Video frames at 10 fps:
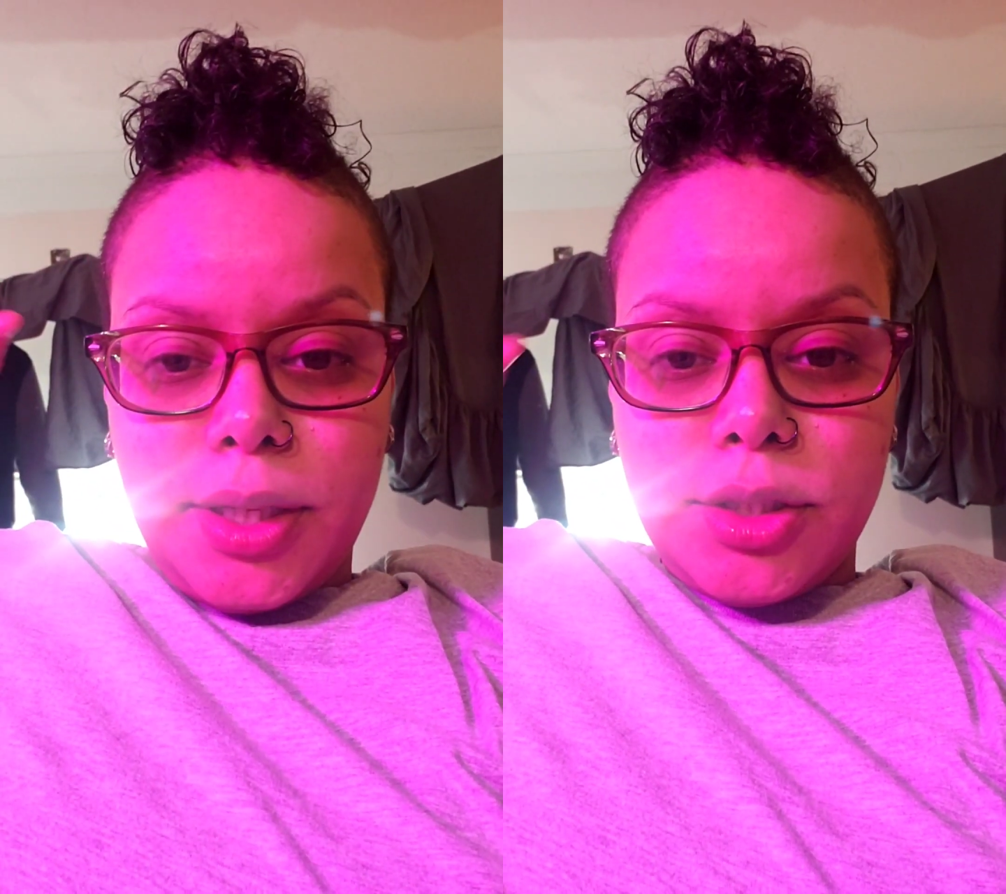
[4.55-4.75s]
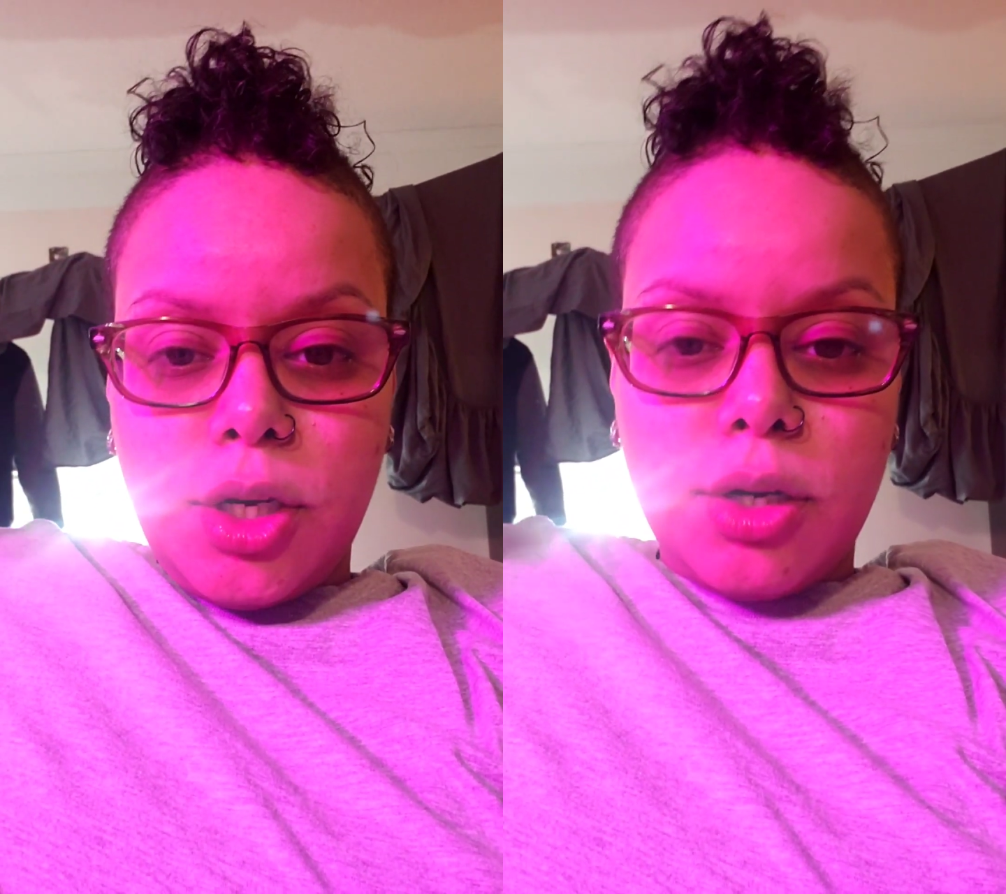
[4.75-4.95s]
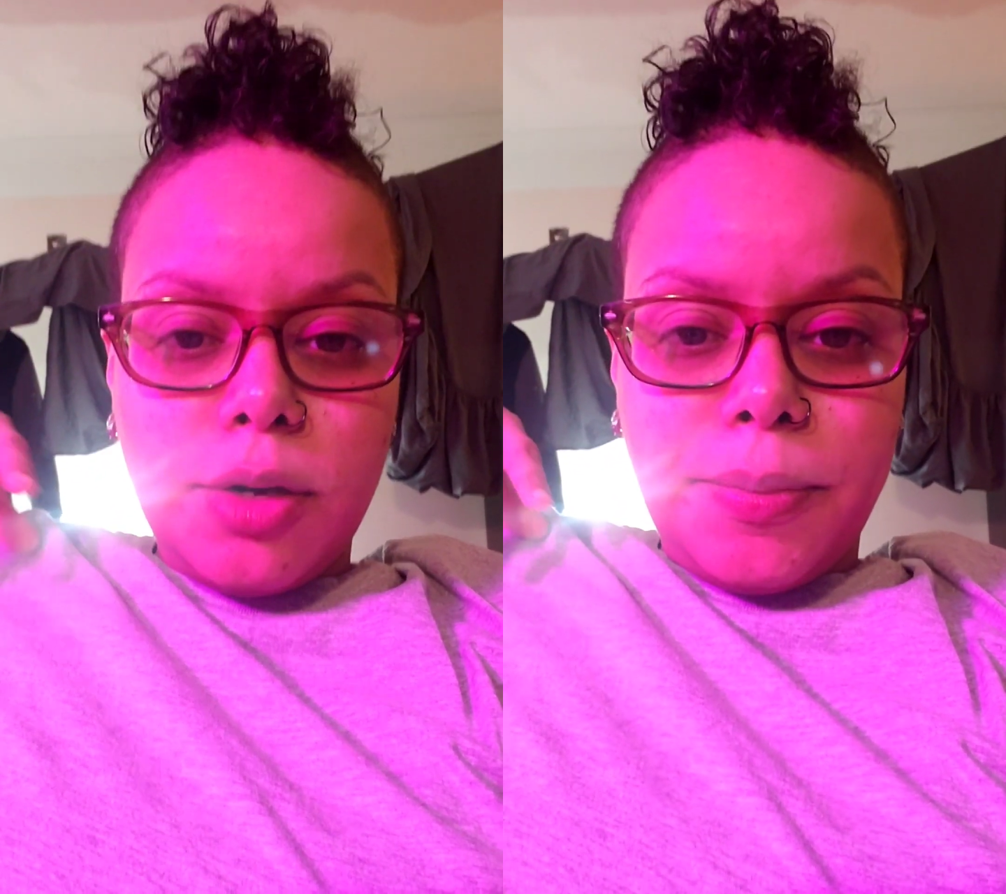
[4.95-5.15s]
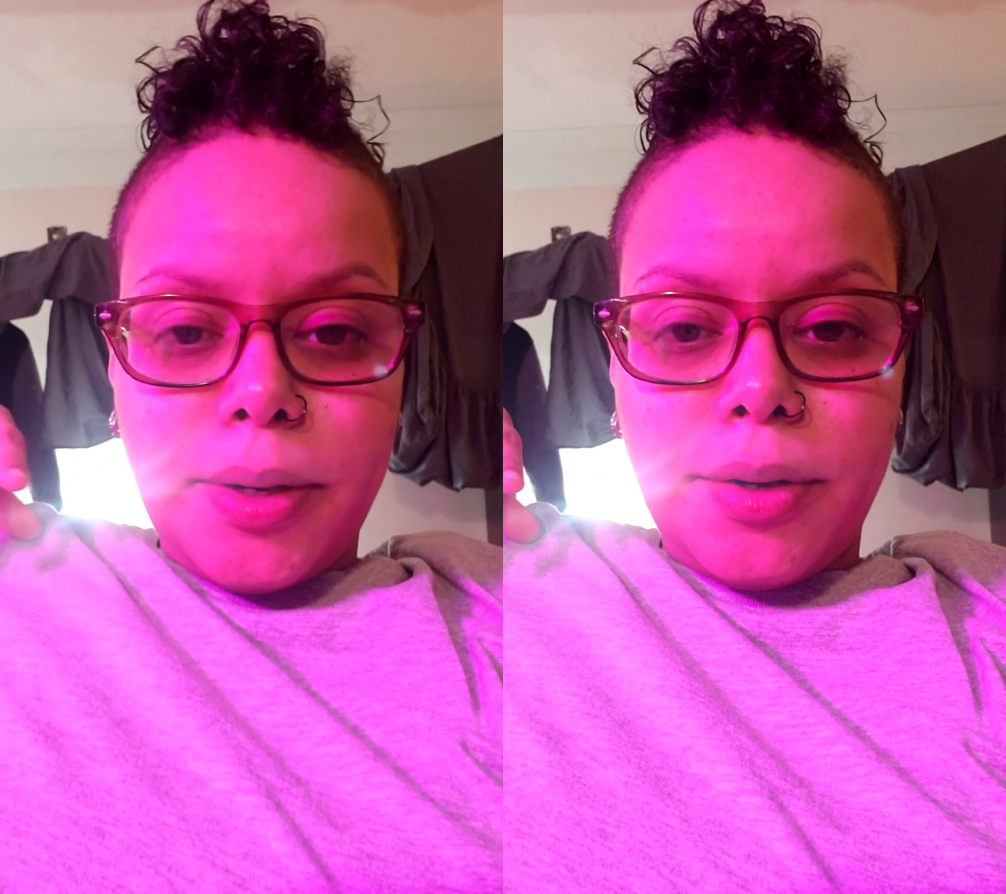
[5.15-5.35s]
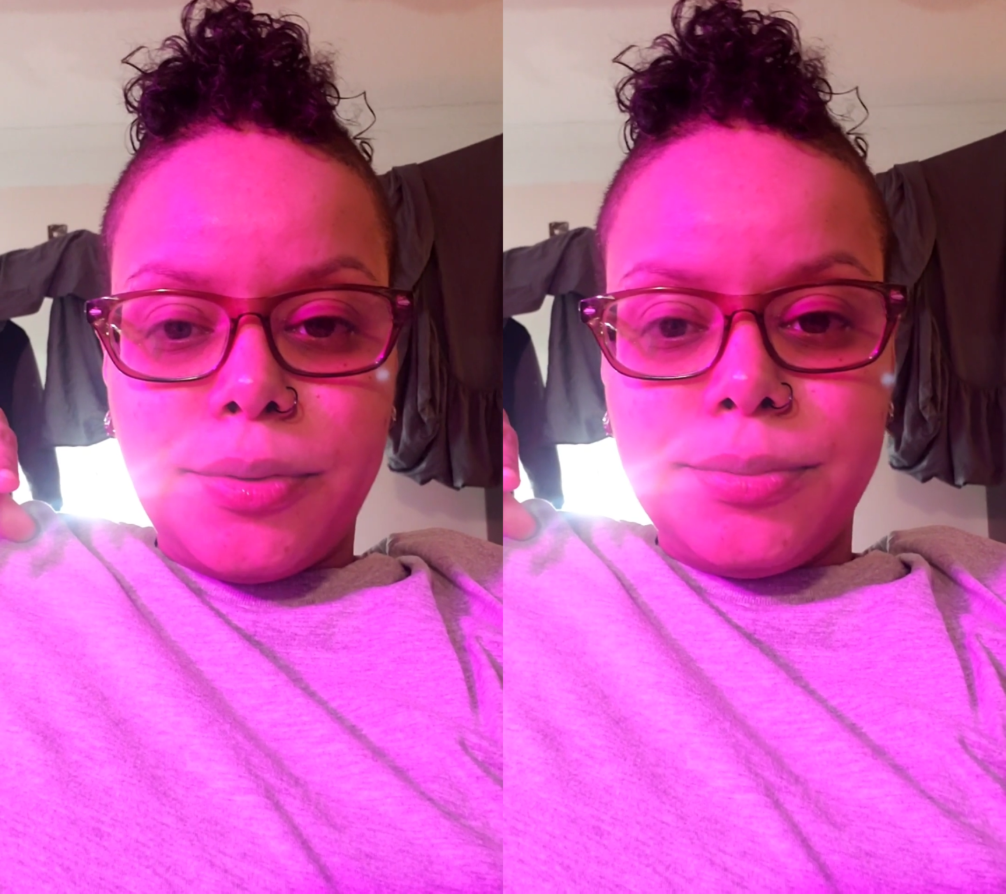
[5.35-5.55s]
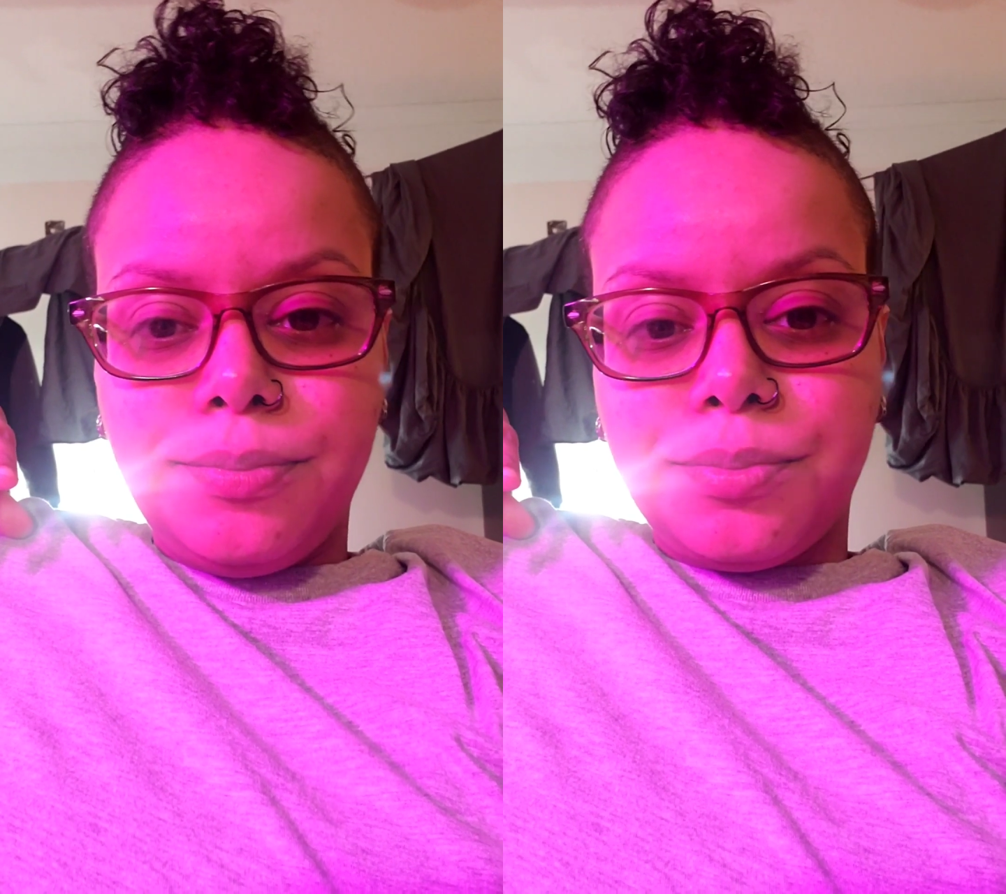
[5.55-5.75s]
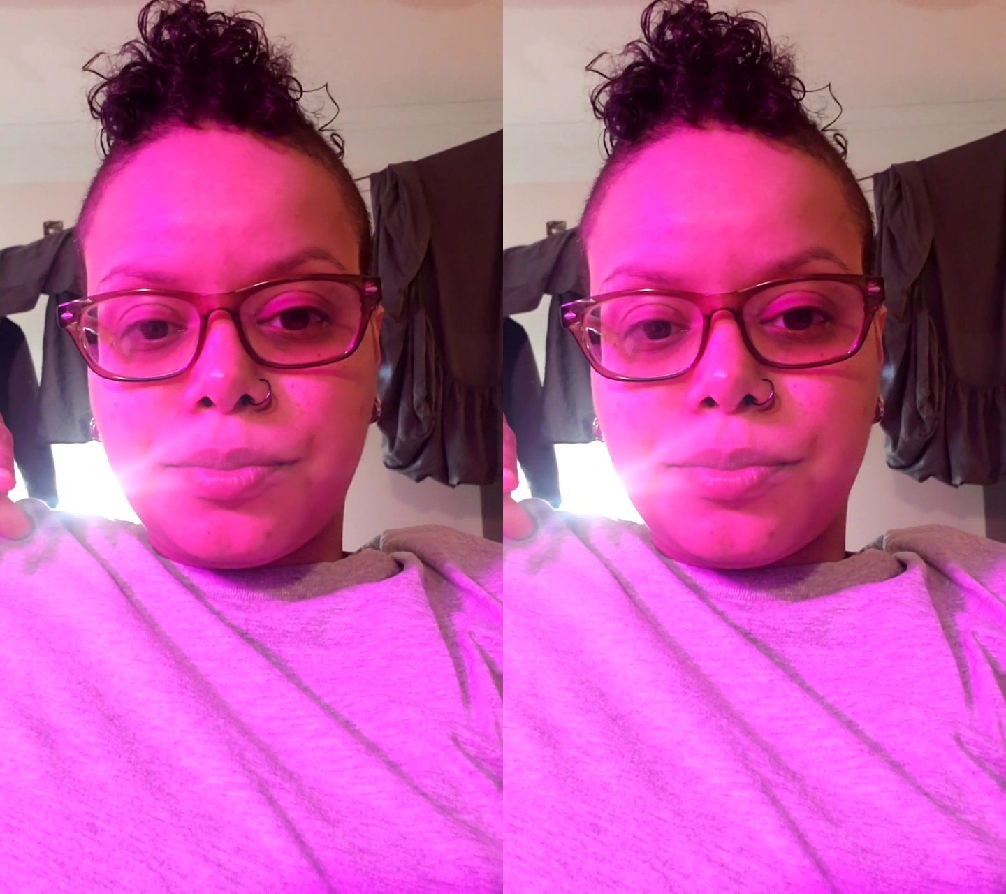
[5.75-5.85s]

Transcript: that talk about